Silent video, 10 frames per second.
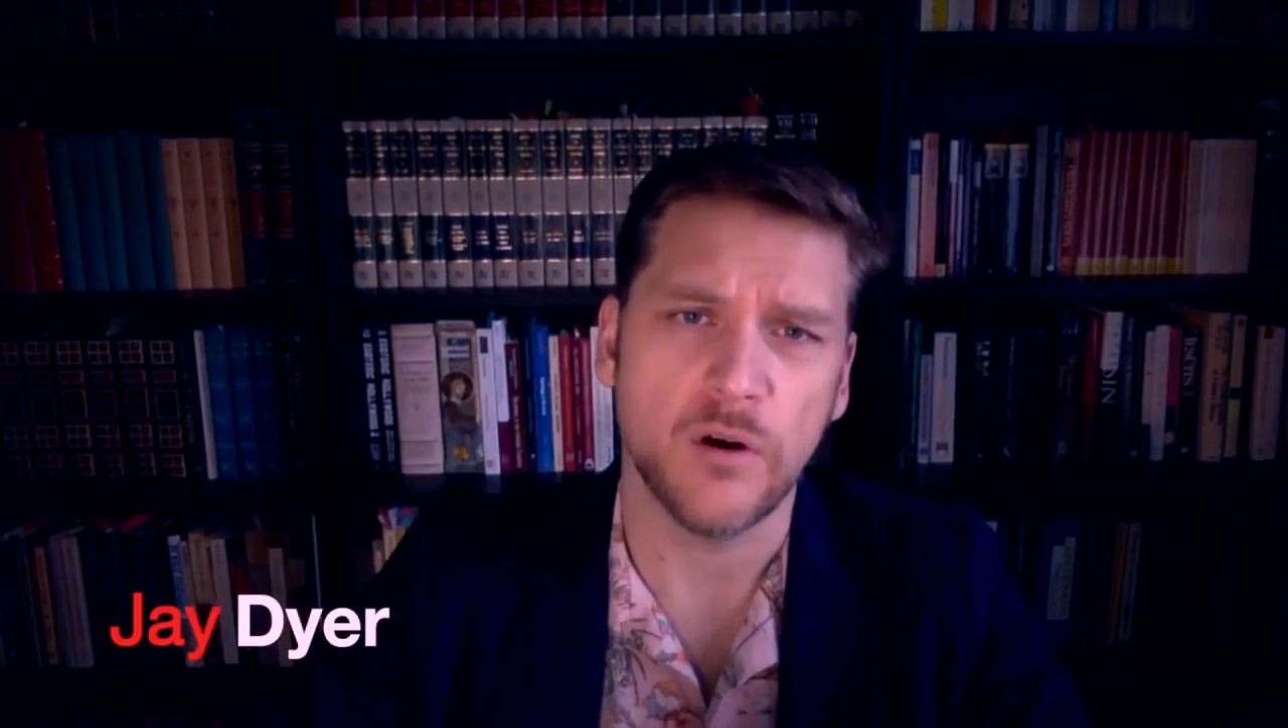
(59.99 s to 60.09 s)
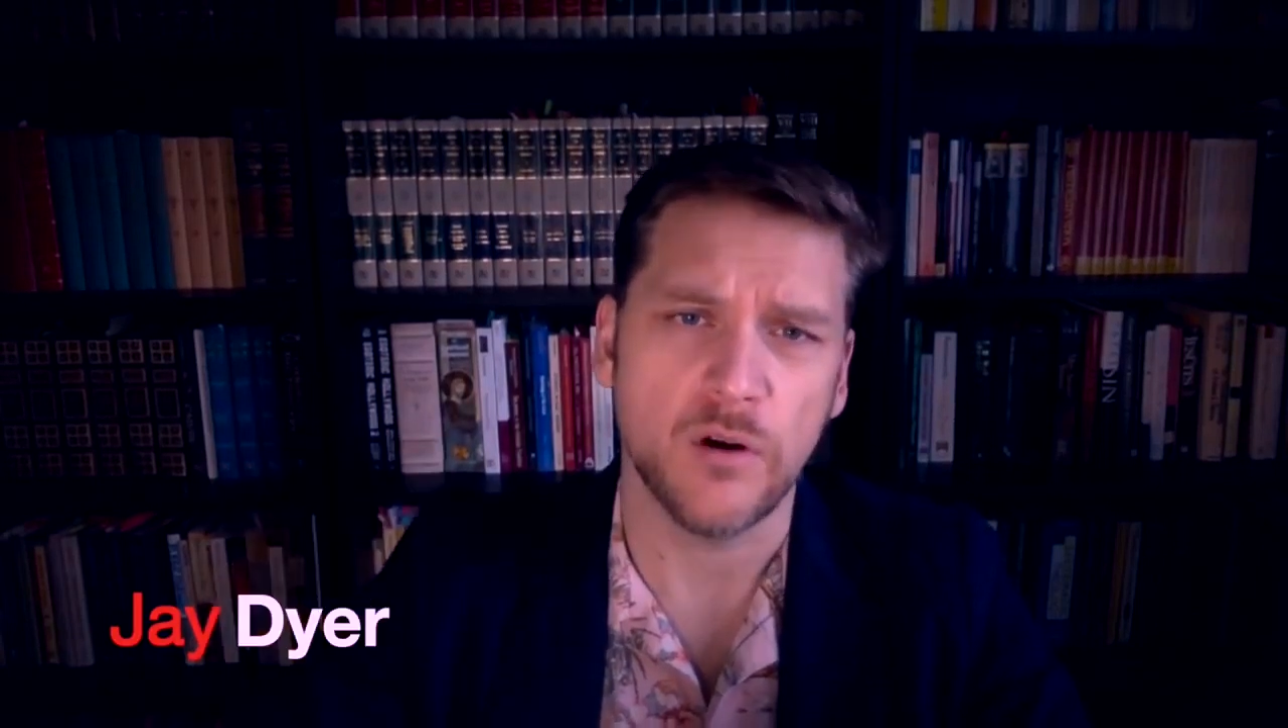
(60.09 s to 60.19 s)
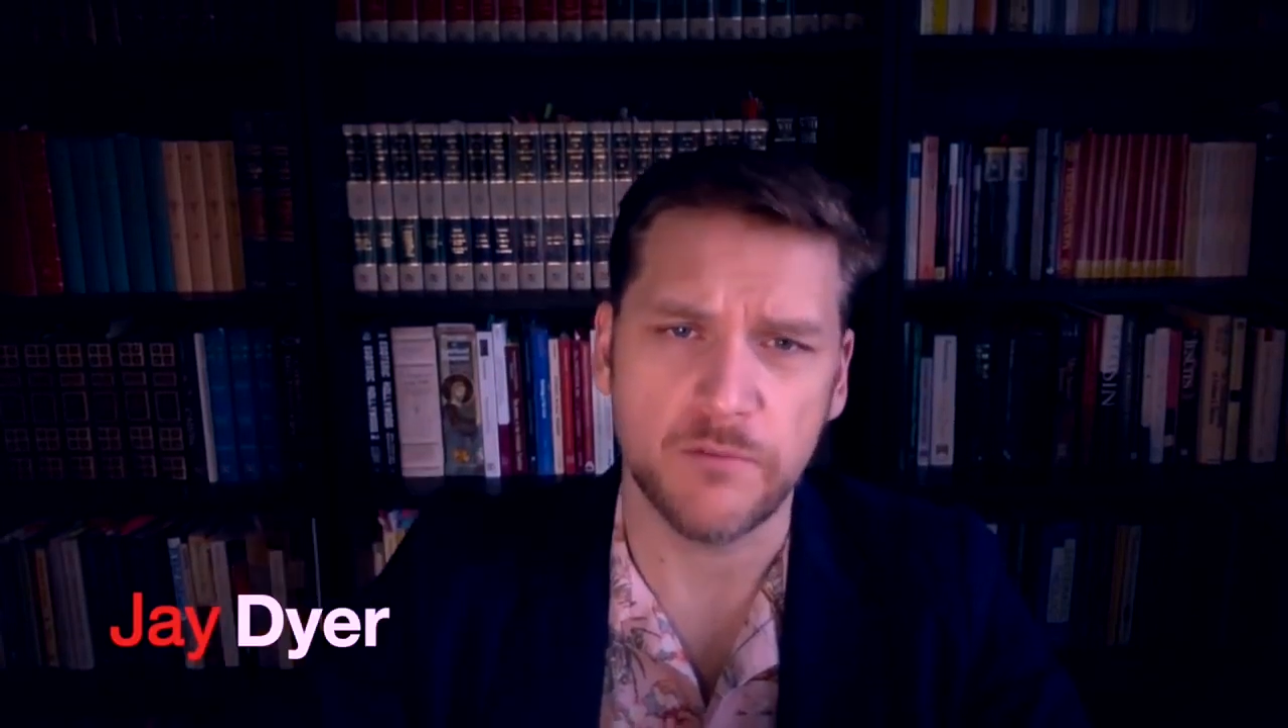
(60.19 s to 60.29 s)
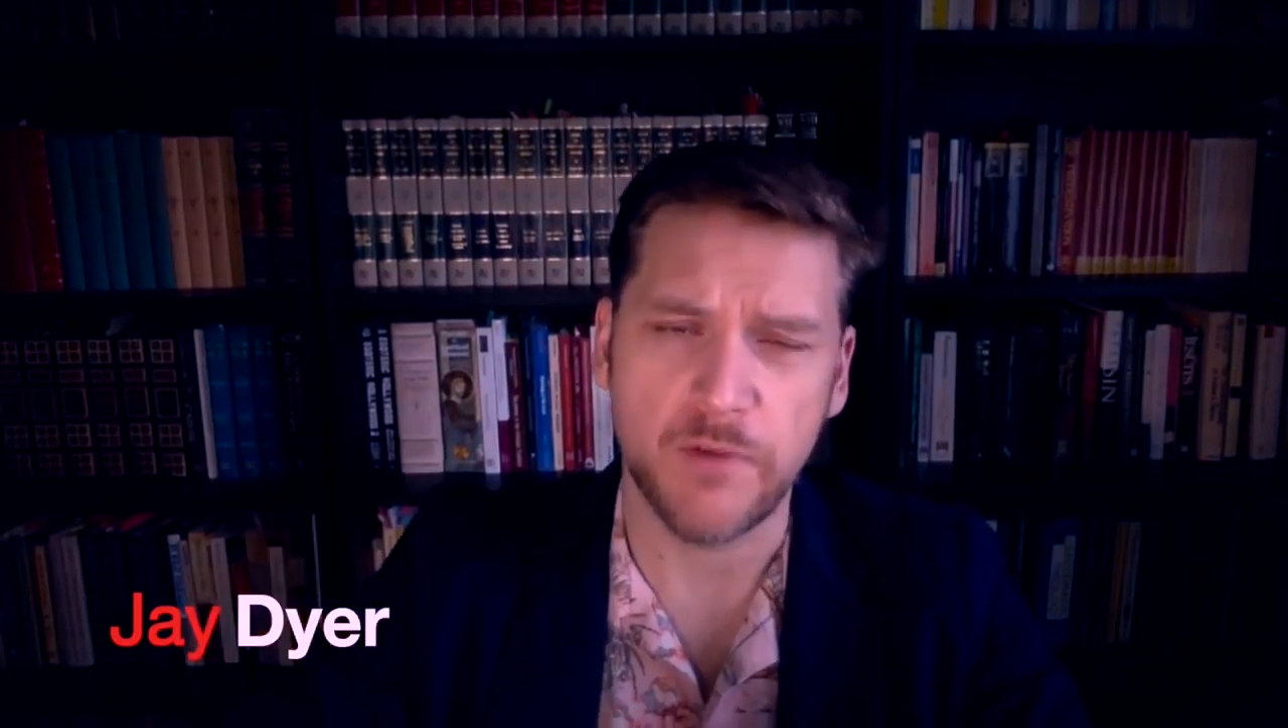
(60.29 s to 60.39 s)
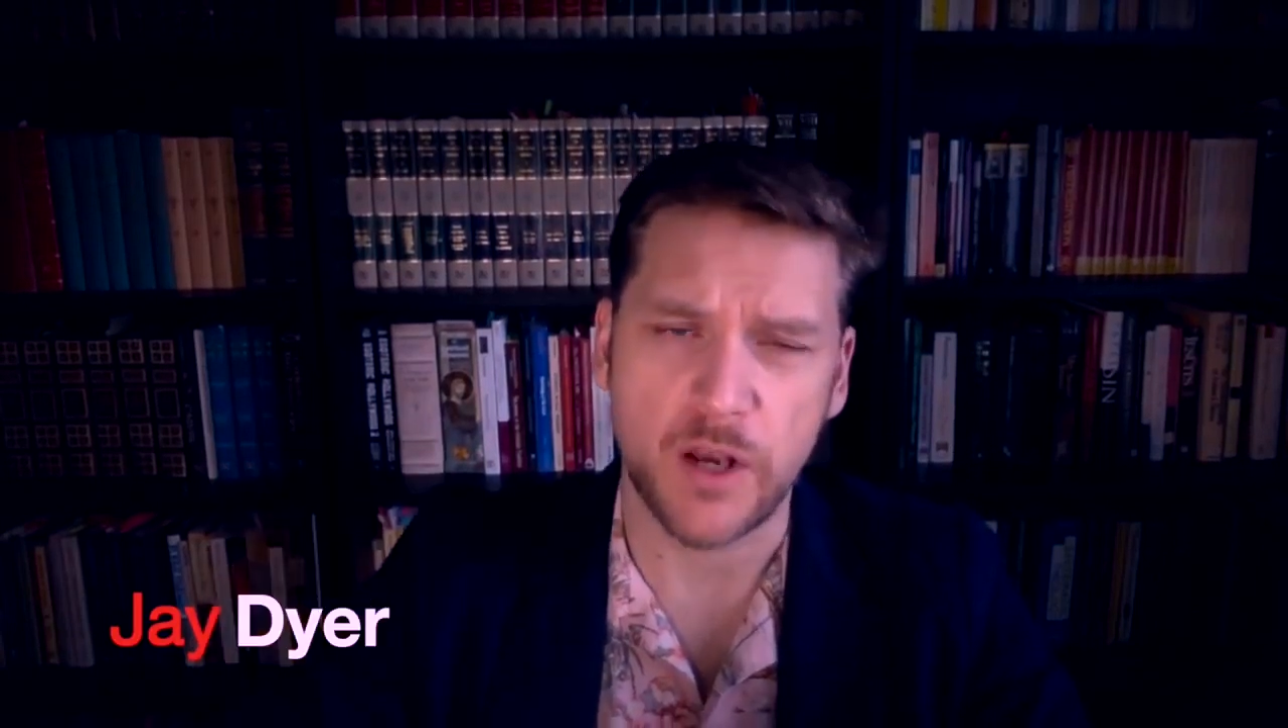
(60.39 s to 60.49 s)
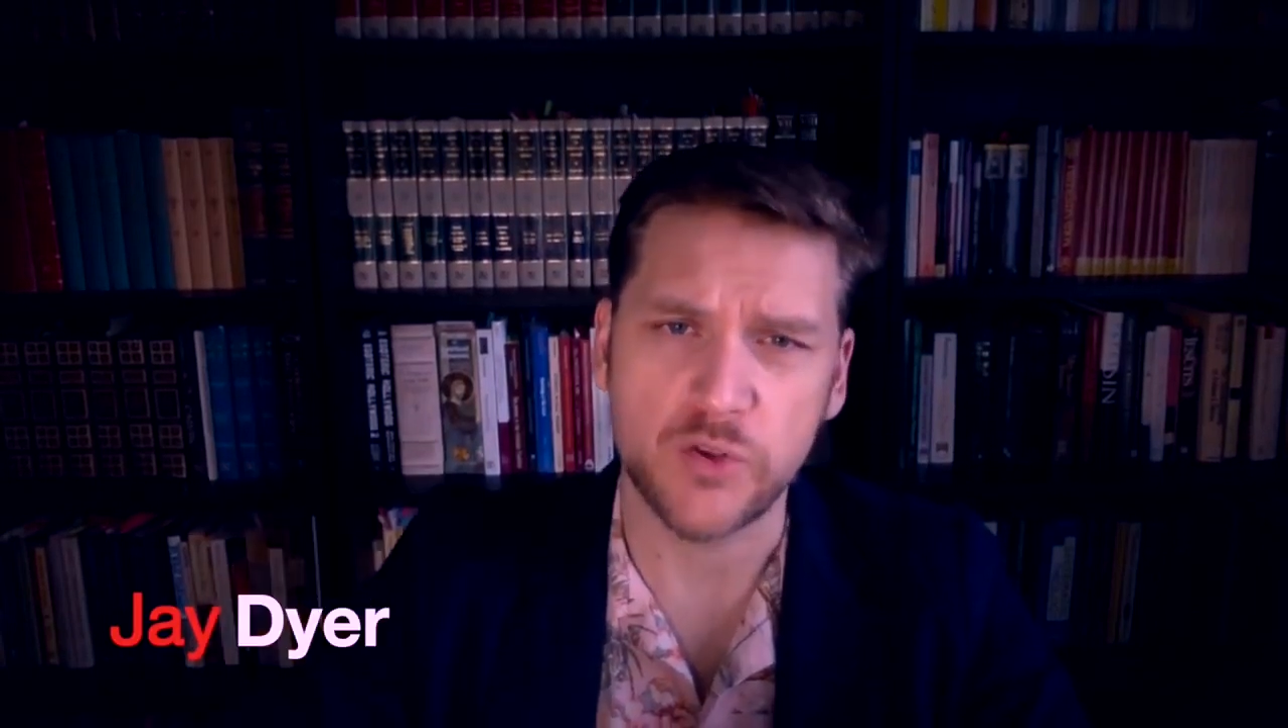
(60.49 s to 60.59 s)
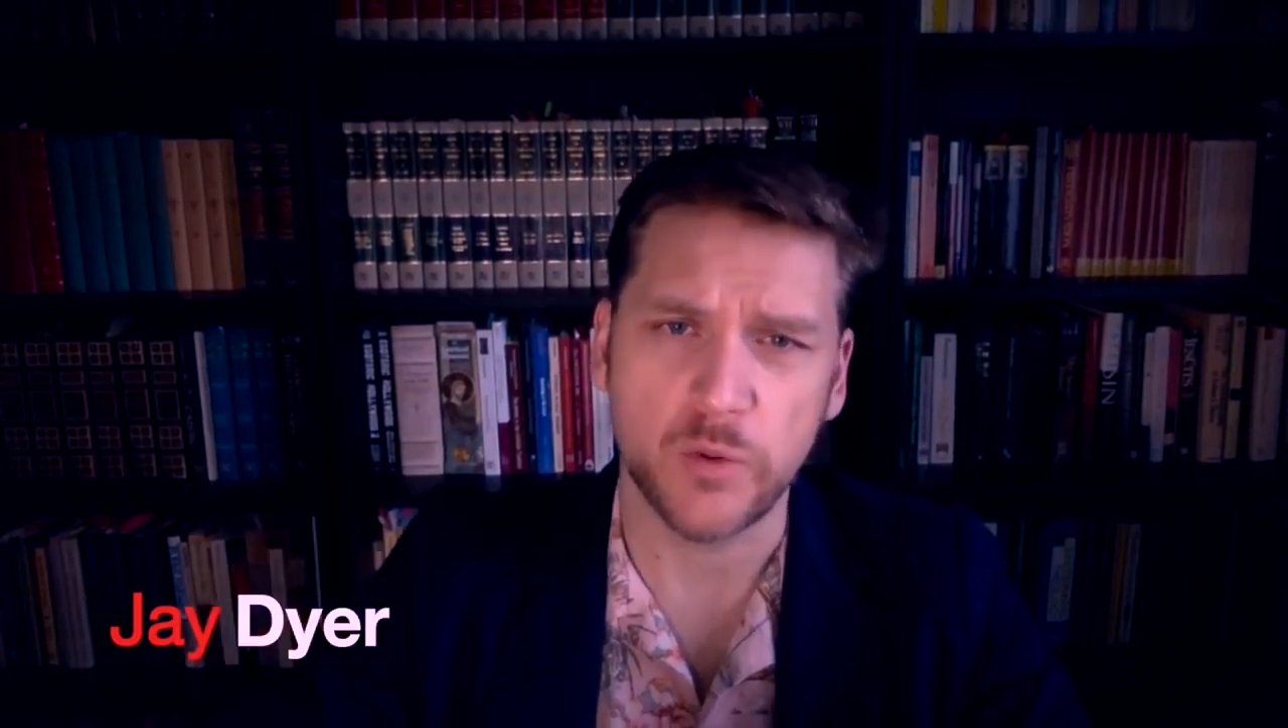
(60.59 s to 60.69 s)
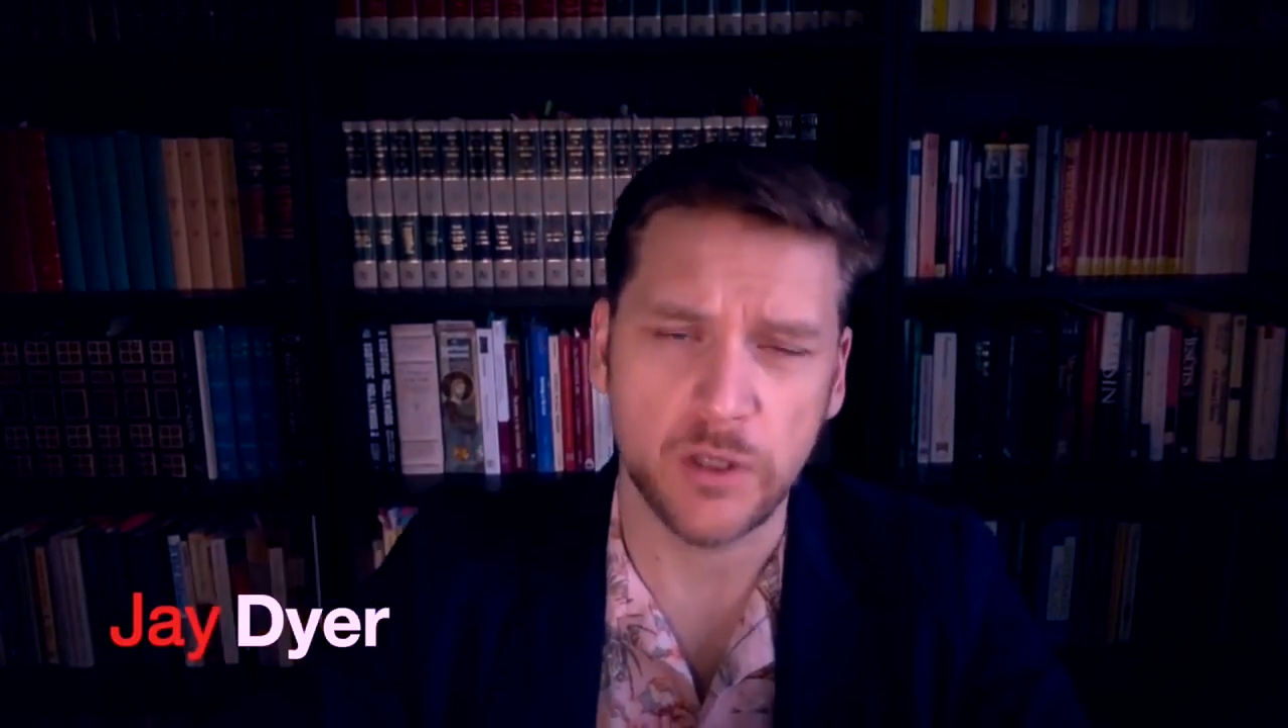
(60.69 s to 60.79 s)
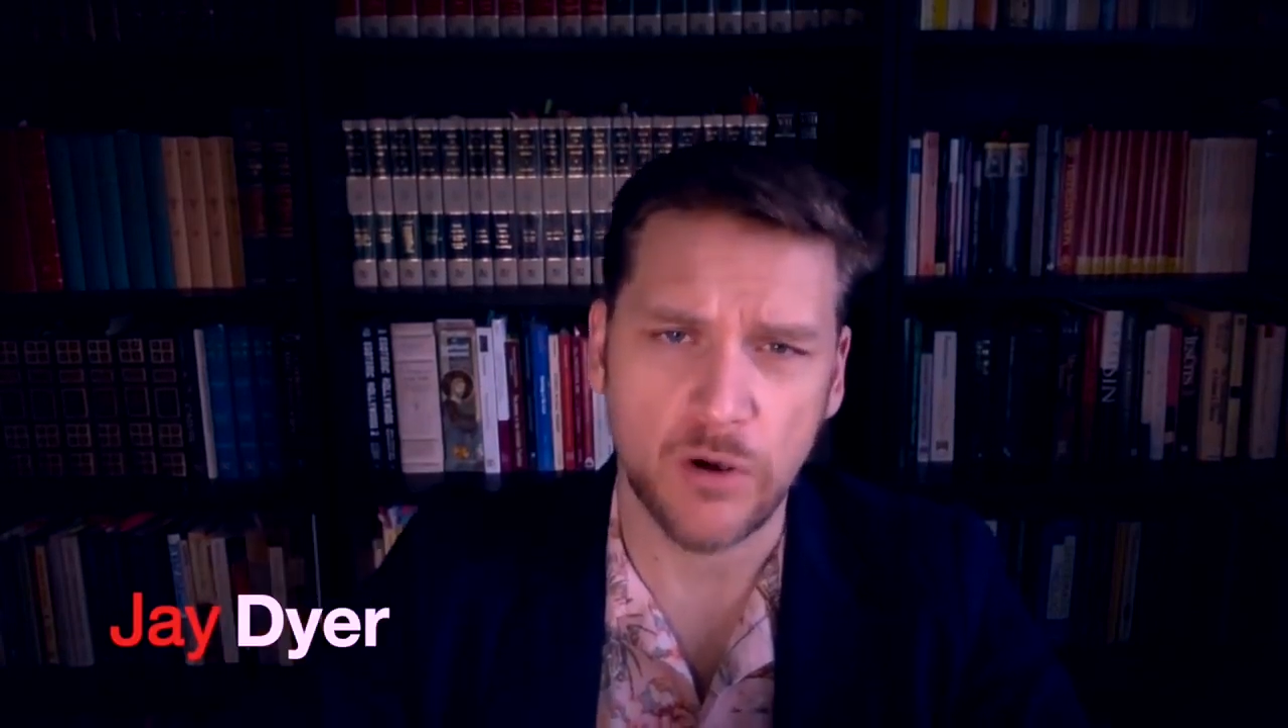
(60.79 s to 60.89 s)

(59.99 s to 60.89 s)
are effectually